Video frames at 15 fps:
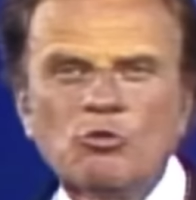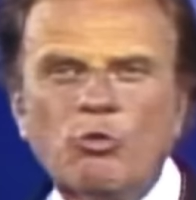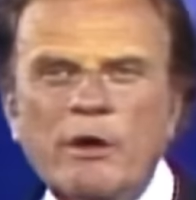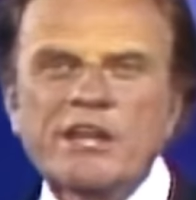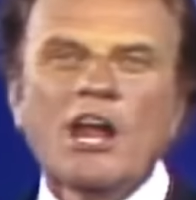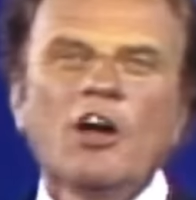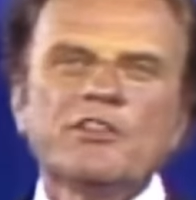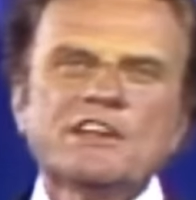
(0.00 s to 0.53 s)

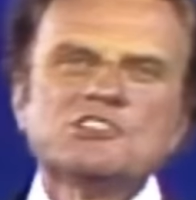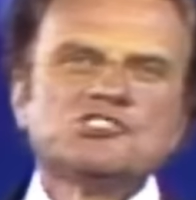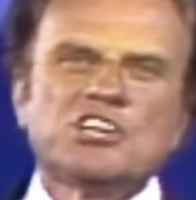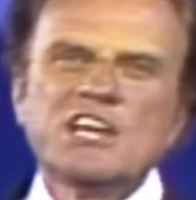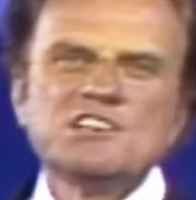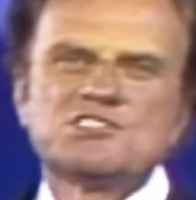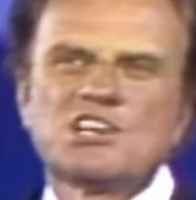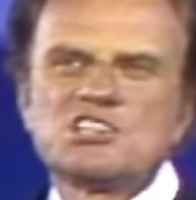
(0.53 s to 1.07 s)
We know that
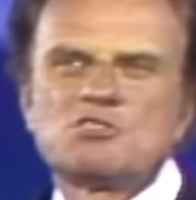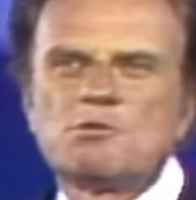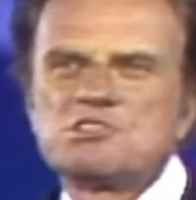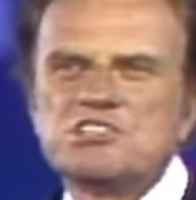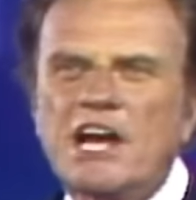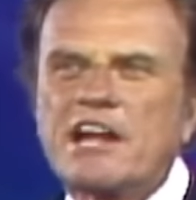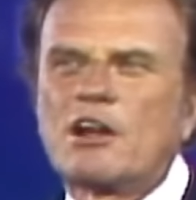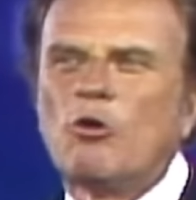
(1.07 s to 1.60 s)
Jesus
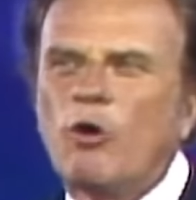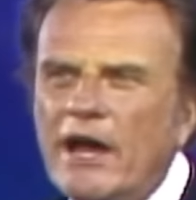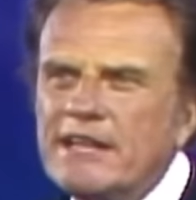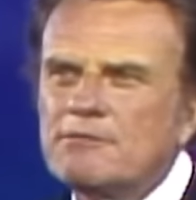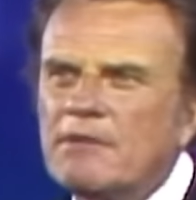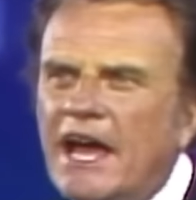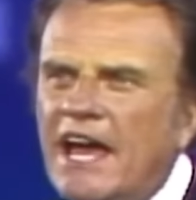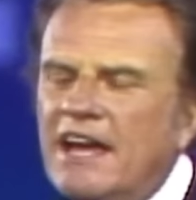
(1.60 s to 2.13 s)
was not a
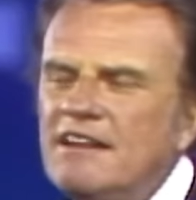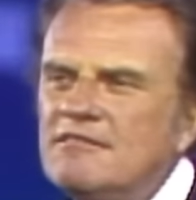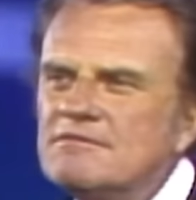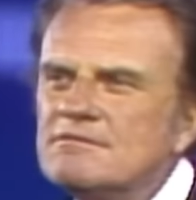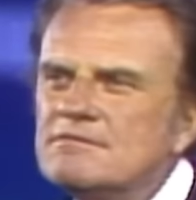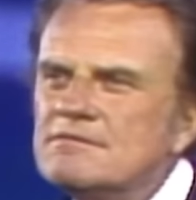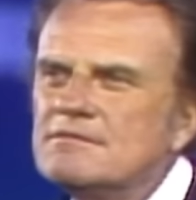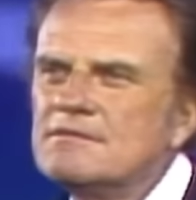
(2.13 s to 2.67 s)
white man,
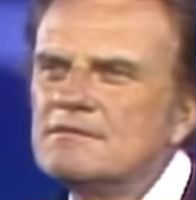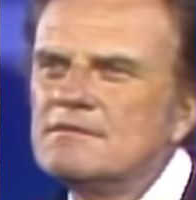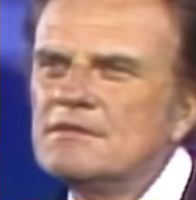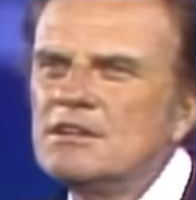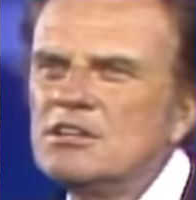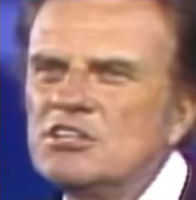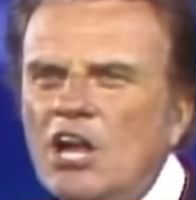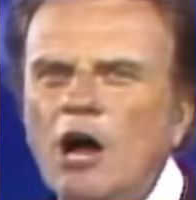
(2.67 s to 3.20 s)

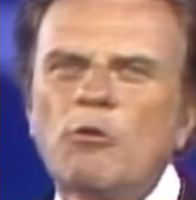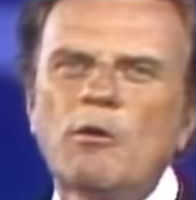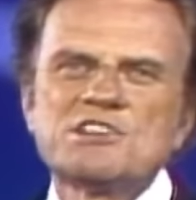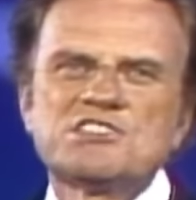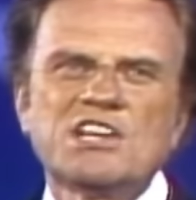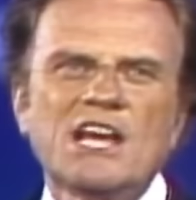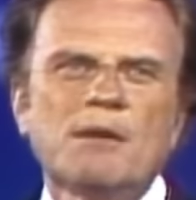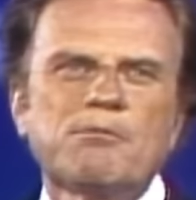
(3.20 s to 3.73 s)
nor
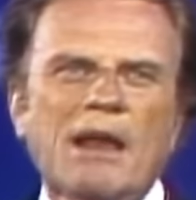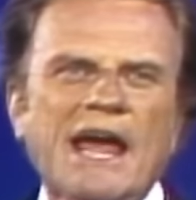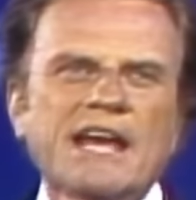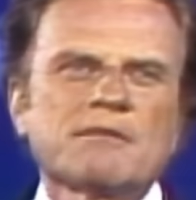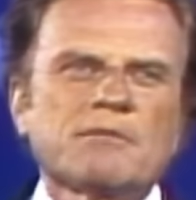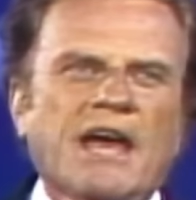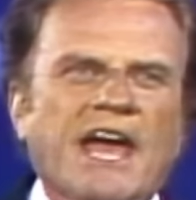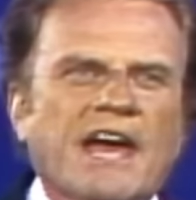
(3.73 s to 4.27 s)
was he a
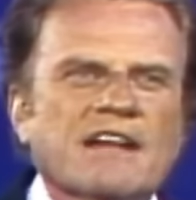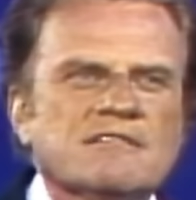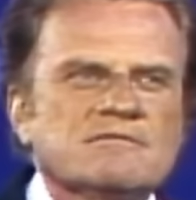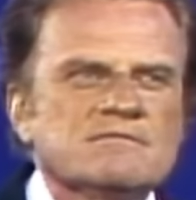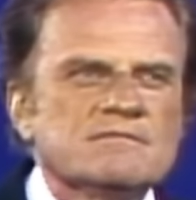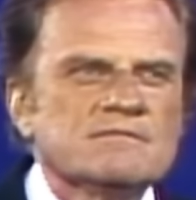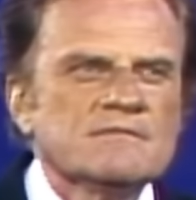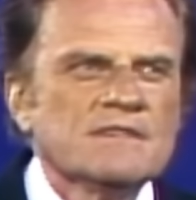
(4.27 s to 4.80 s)
black man.
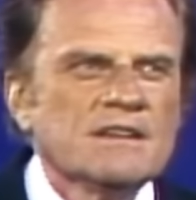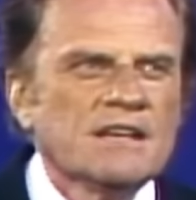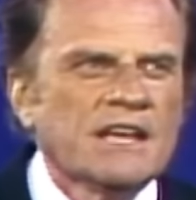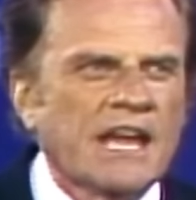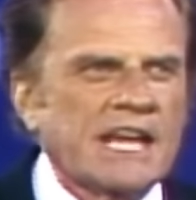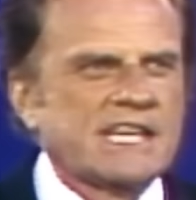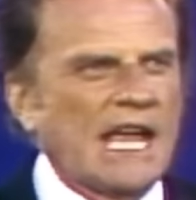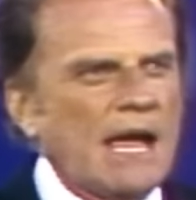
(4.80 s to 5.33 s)

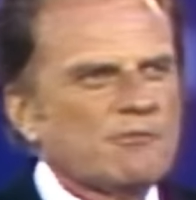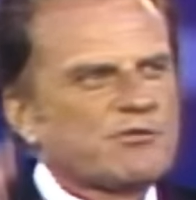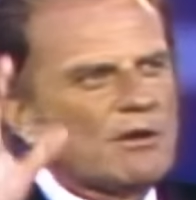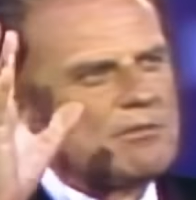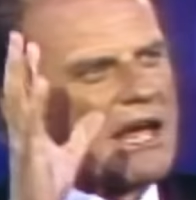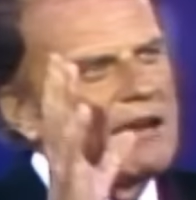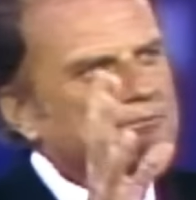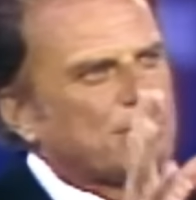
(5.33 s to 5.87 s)
He came
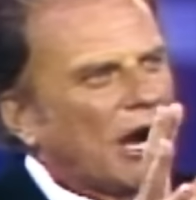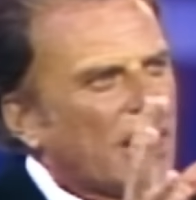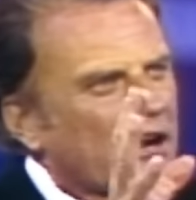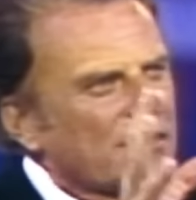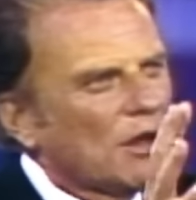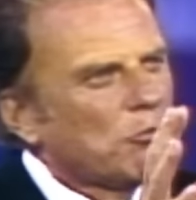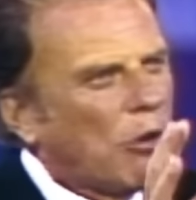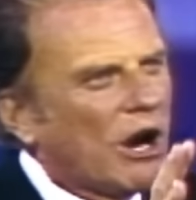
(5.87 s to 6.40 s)
from that part
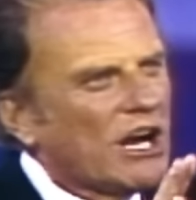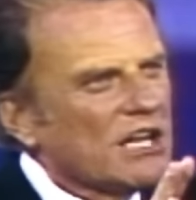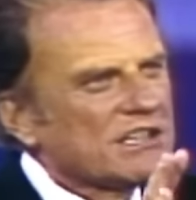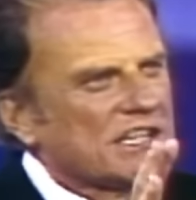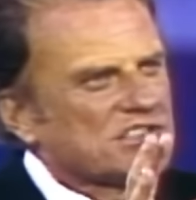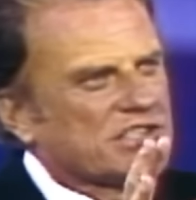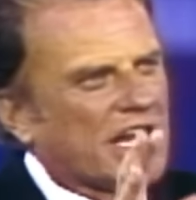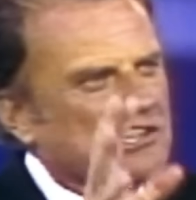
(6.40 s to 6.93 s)
of the world
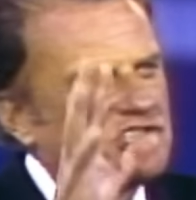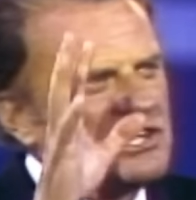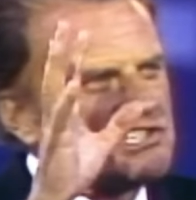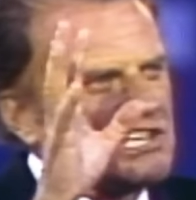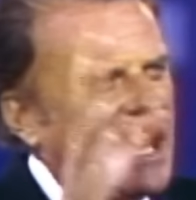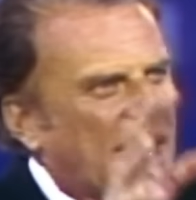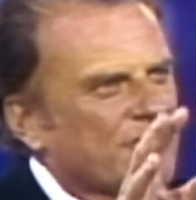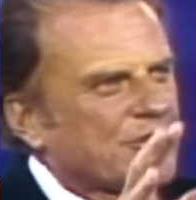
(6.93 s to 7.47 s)
that
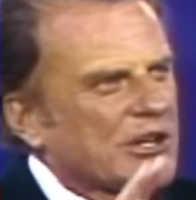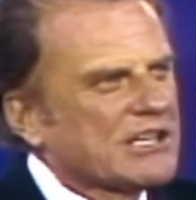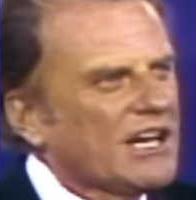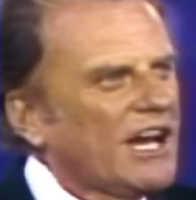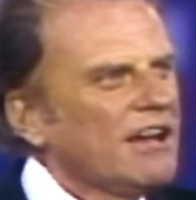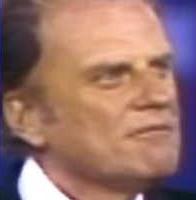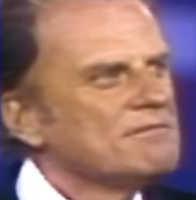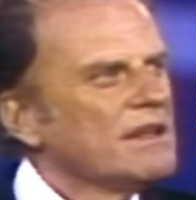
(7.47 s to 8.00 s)
touches
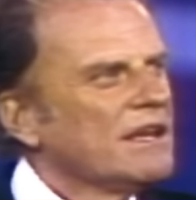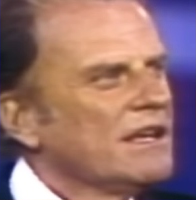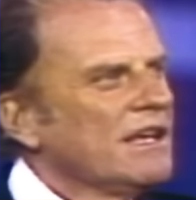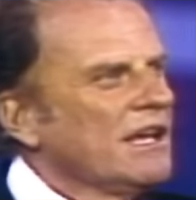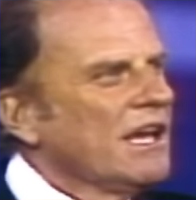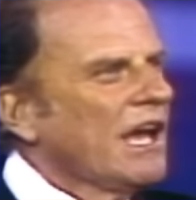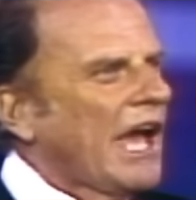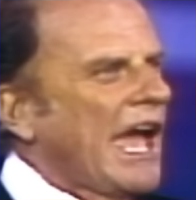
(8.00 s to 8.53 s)
Africa,
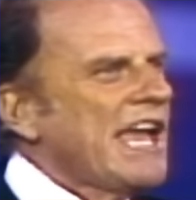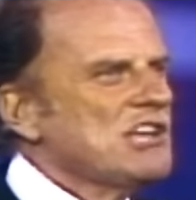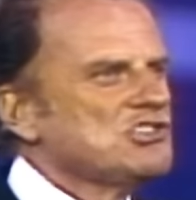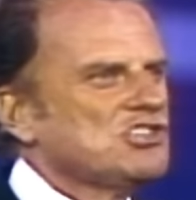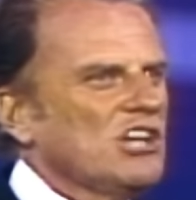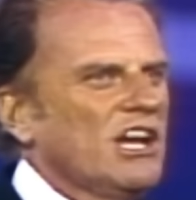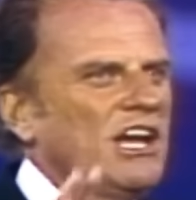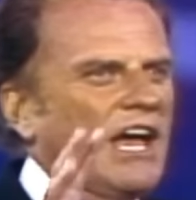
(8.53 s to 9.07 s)

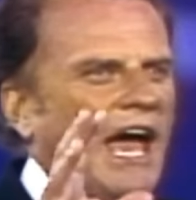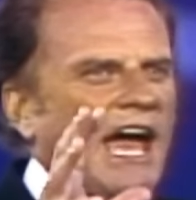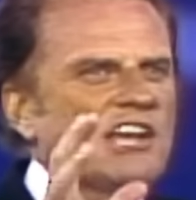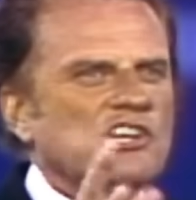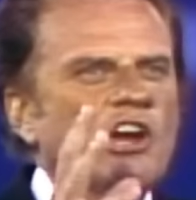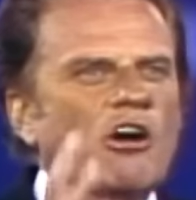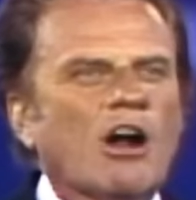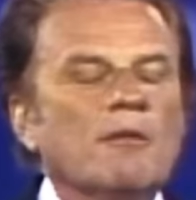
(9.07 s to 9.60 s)
Asia,
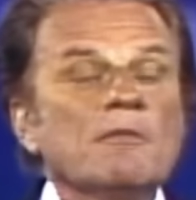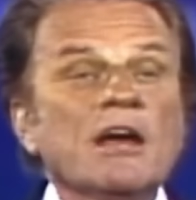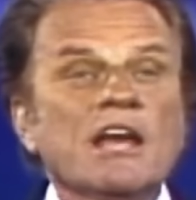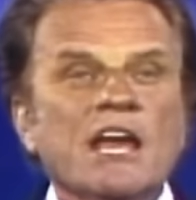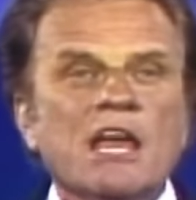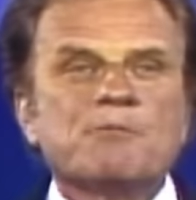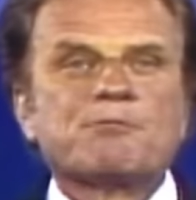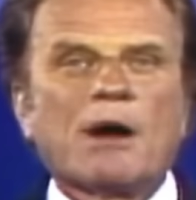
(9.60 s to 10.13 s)
and Europe.
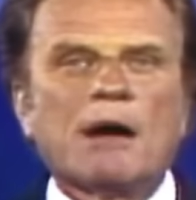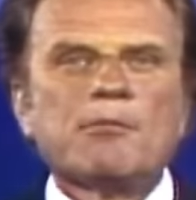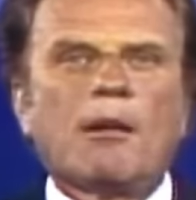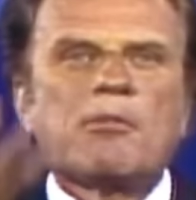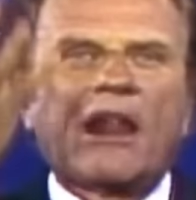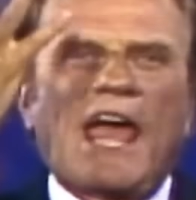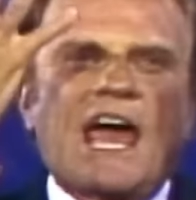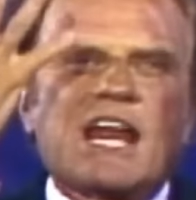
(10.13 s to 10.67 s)
He
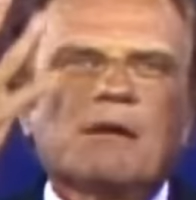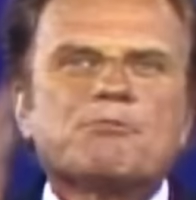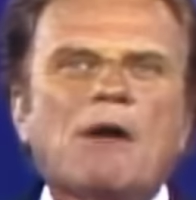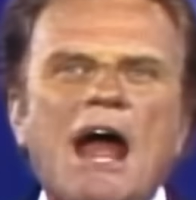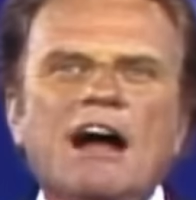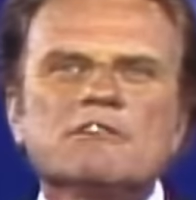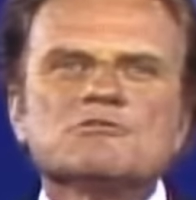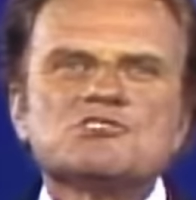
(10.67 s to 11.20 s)
probably had a
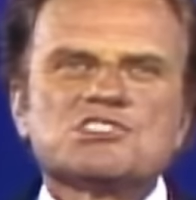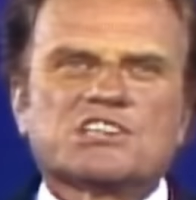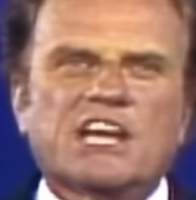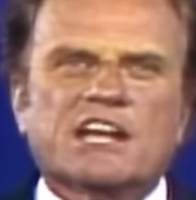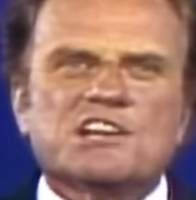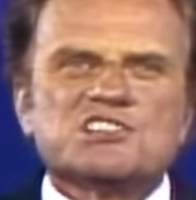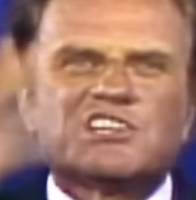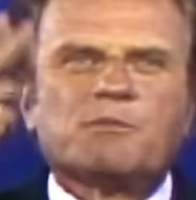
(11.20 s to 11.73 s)
brown
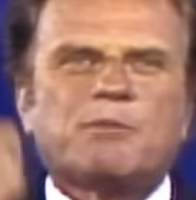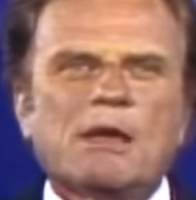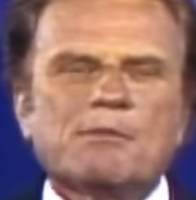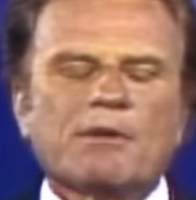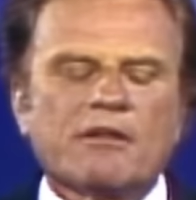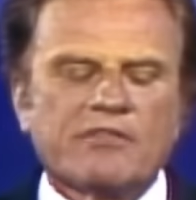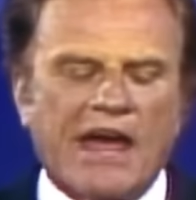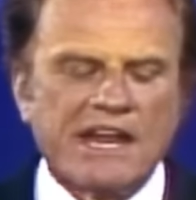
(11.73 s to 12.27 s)
skin, as the
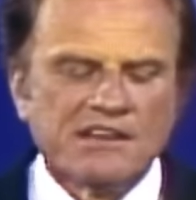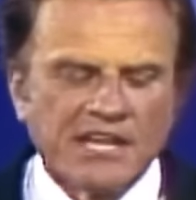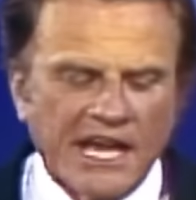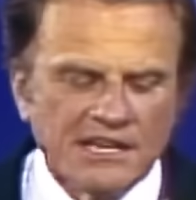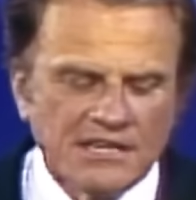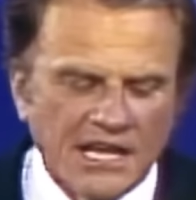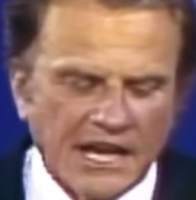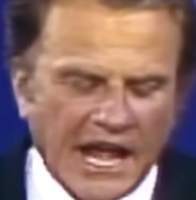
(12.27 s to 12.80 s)
people of that
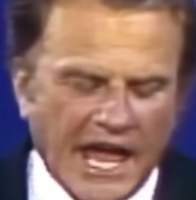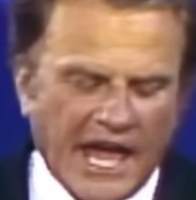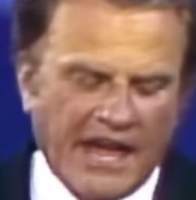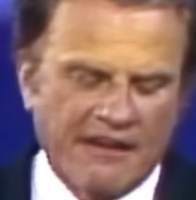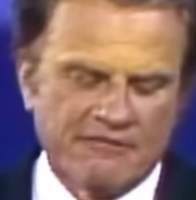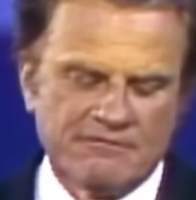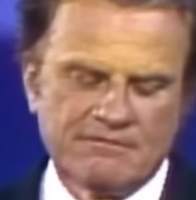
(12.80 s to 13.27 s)
day did have.